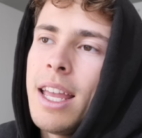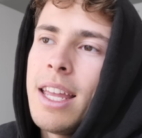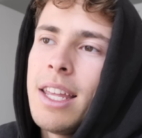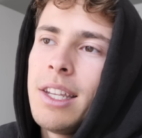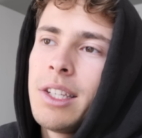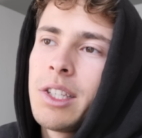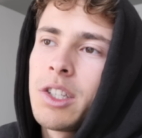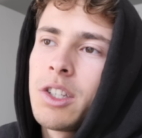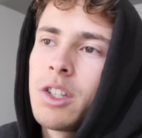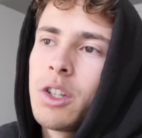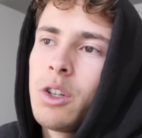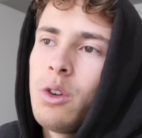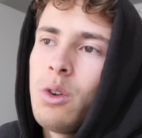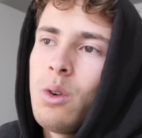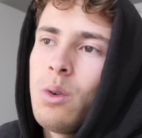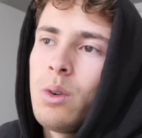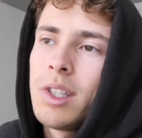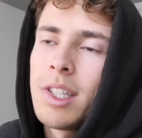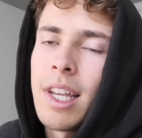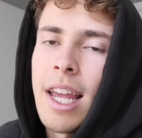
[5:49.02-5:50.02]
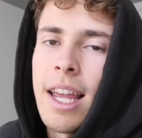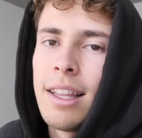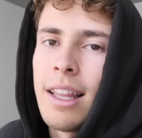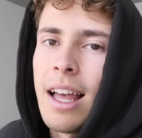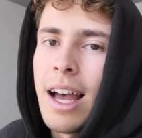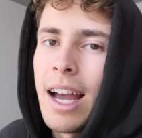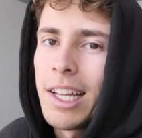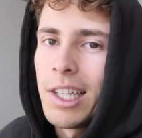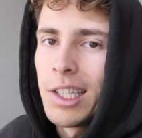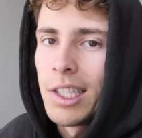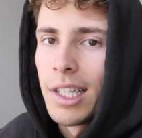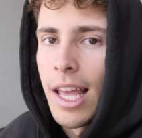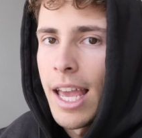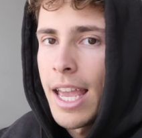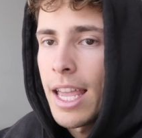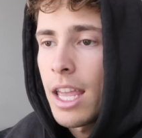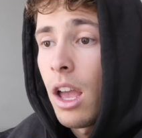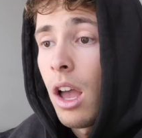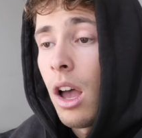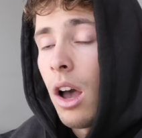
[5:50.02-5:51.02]
is to say lines
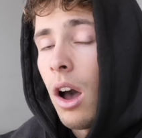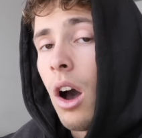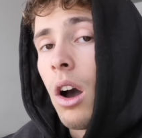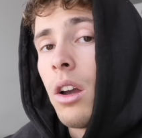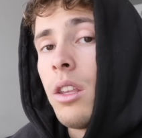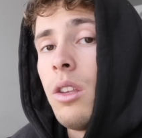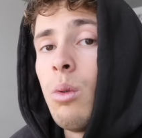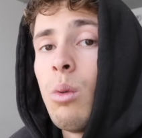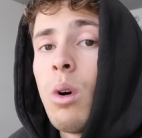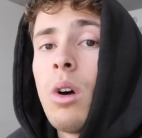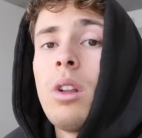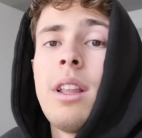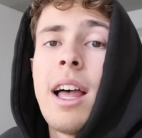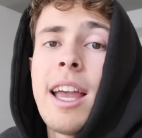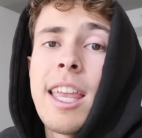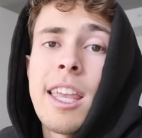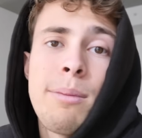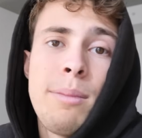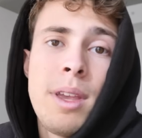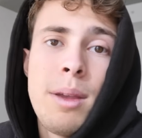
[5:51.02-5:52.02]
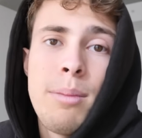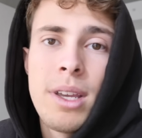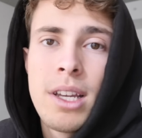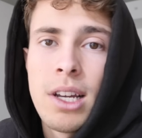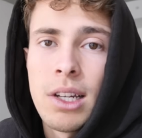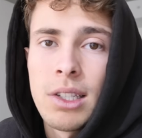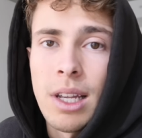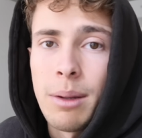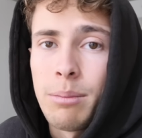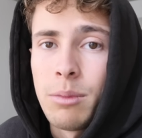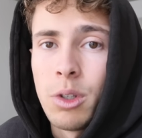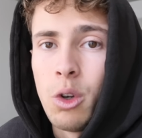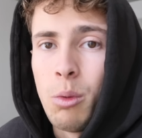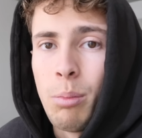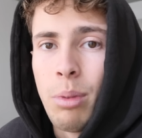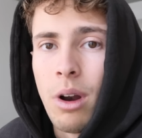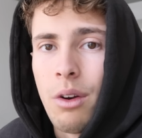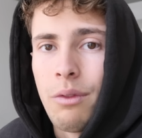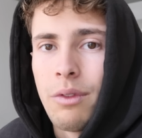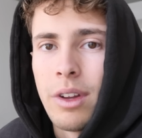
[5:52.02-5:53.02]
like, oh, you won't like me because I'm too
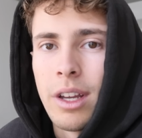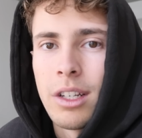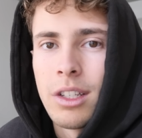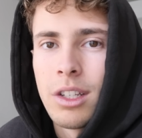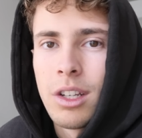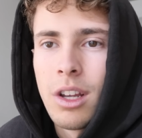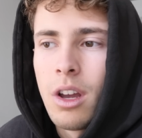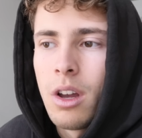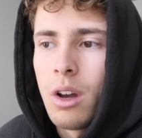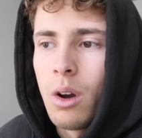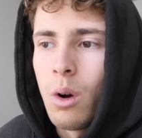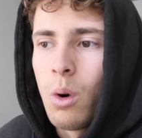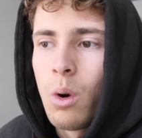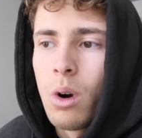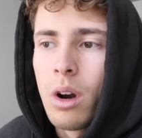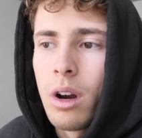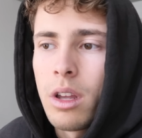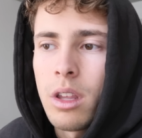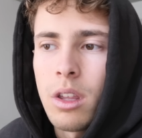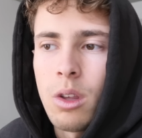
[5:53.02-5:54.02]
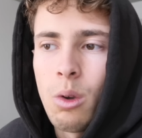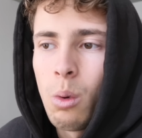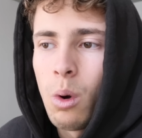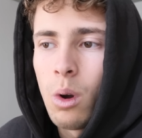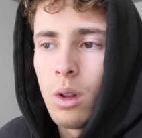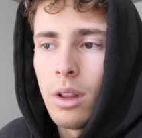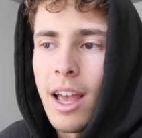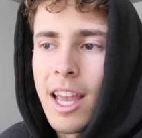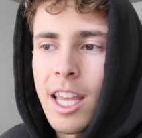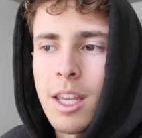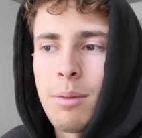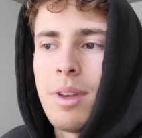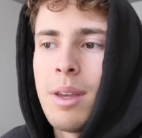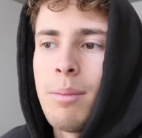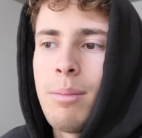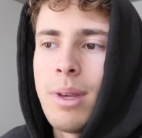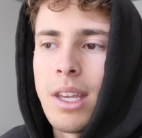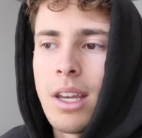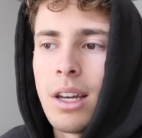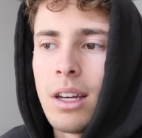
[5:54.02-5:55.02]
perfect. Or you won't like me
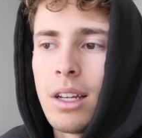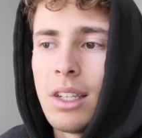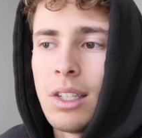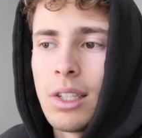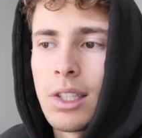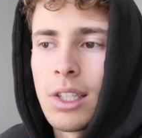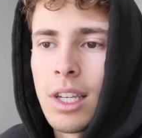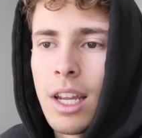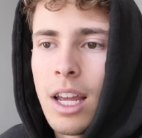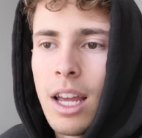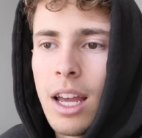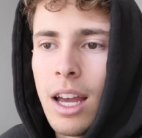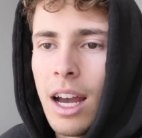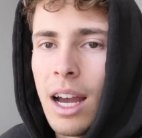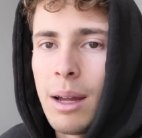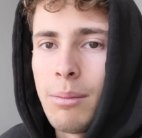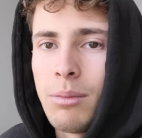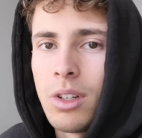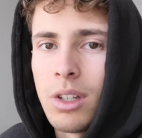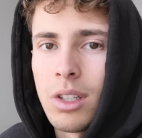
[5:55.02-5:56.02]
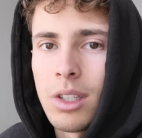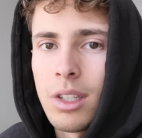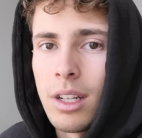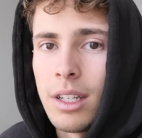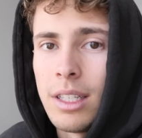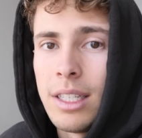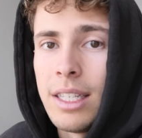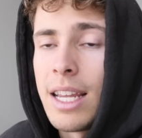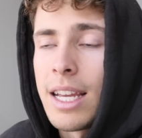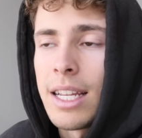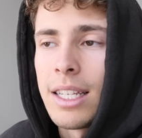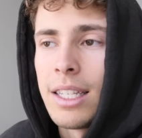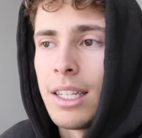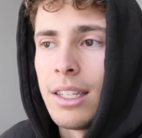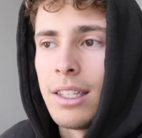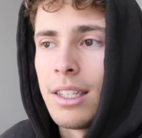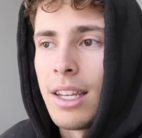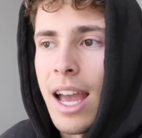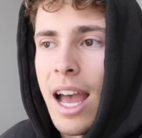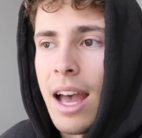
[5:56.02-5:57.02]
because I'm just
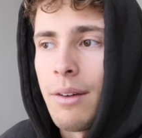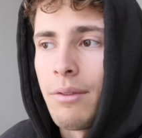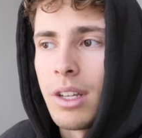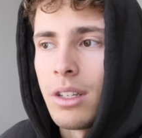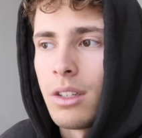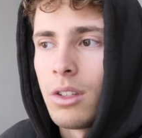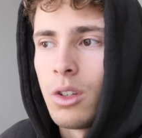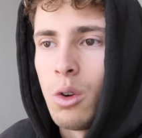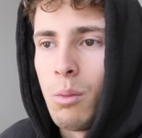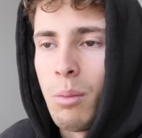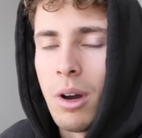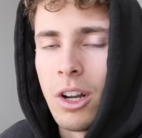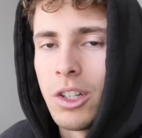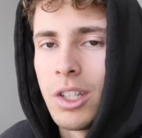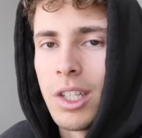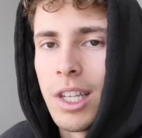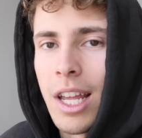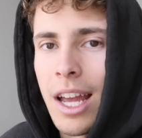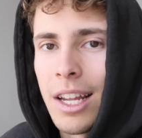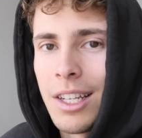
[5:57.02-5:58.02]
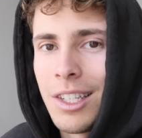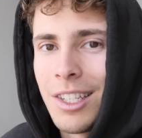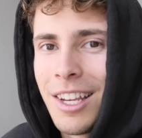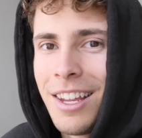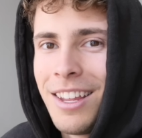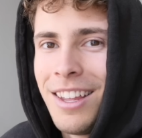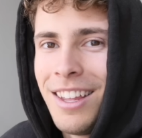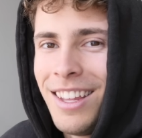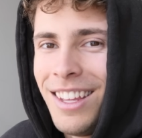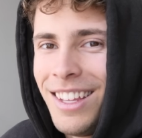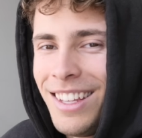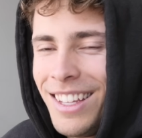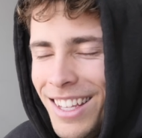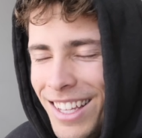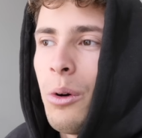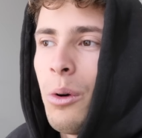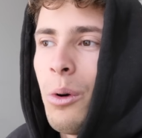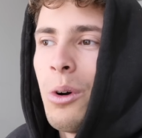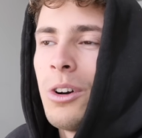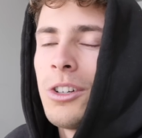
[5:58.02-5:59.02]
addicted to having too much sex.
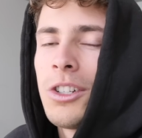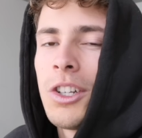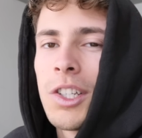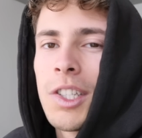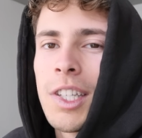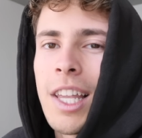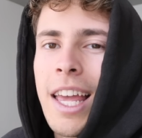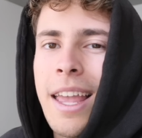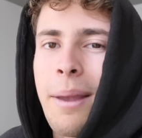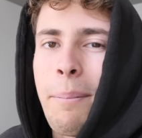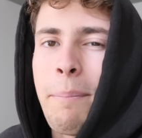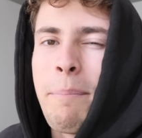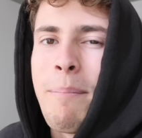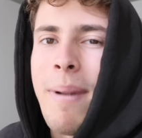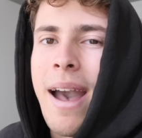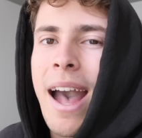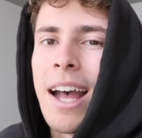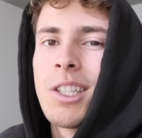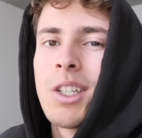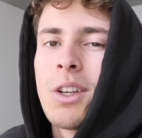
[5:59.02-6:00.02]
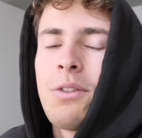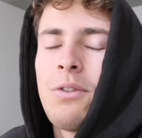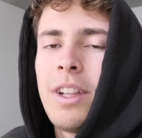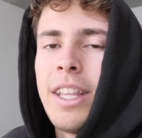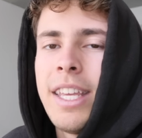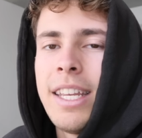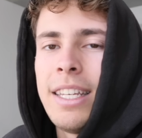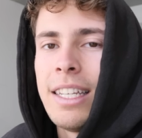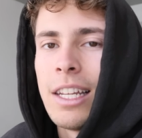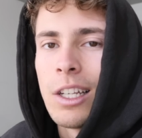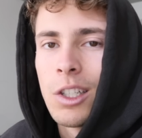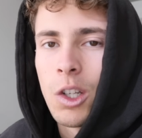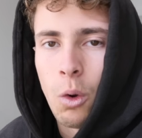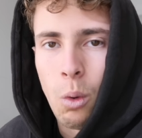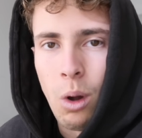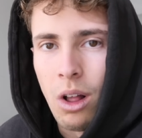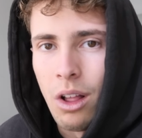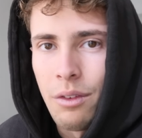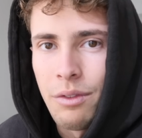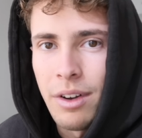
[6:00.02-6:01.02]
Or just like massively
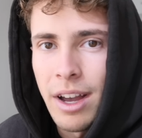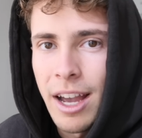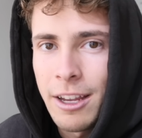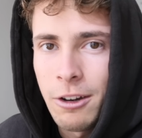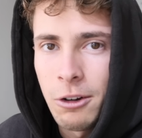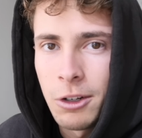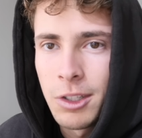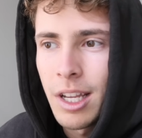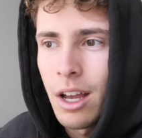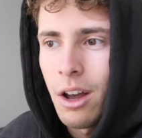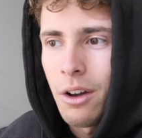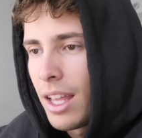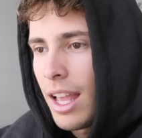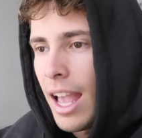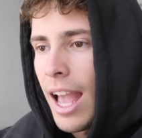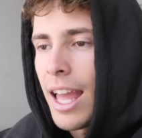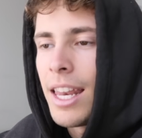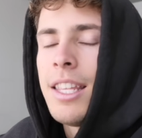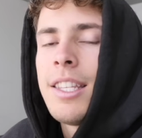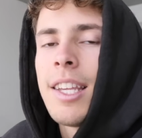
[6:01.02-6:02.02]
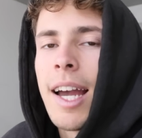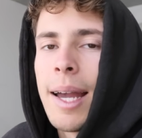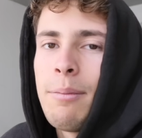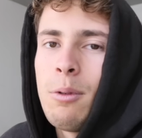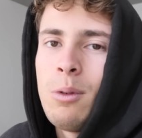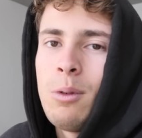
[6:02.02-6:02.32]
disqualifying yourself. Anytime